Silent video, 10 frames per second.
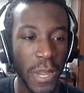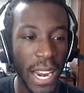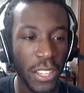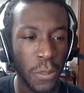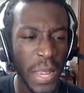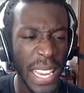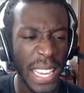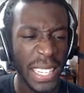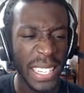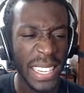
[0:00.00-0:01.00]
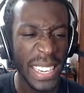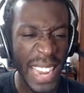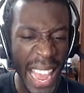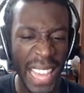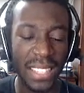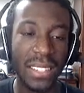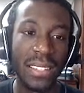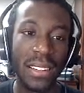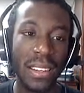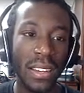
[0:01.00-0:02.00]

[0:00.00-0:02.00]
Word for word: Outspeed. Yes!